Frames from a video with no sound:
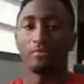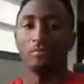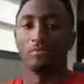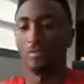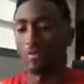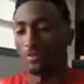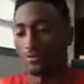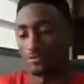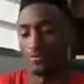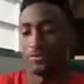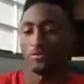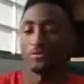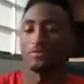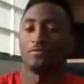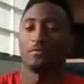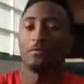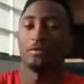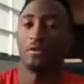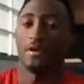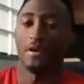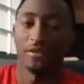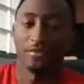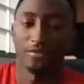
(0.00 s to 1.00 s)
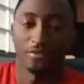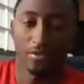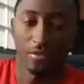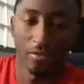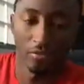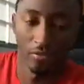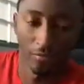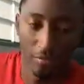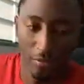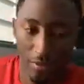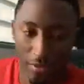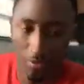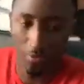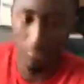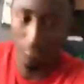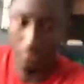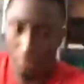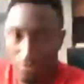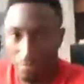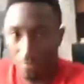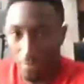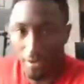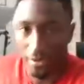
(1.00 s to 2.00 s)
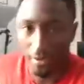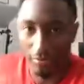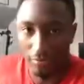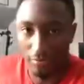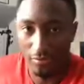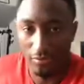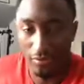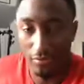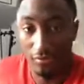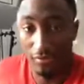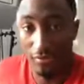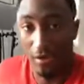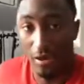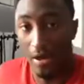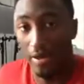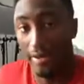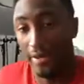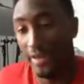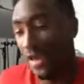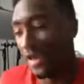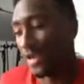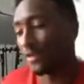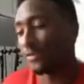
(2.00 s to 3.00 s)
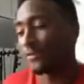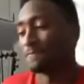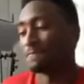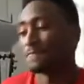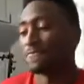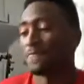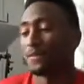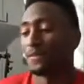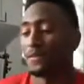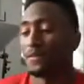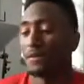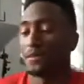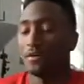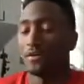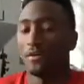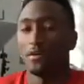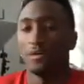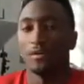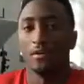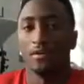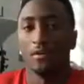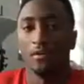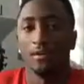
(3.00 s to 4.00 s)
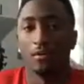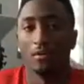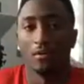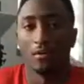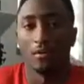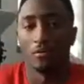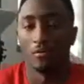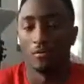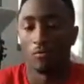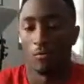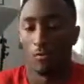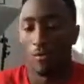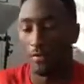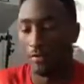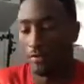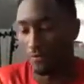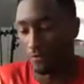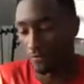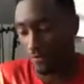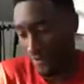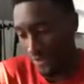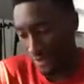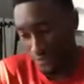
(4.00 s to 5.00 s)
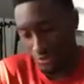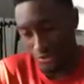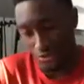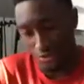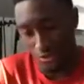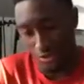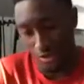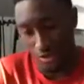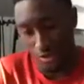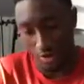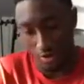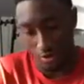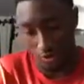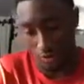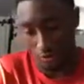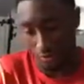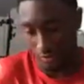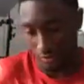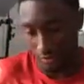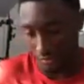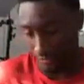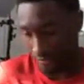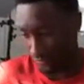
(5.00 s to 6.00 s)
Well, first of all, actually, let's pick which box, because I got one of each color.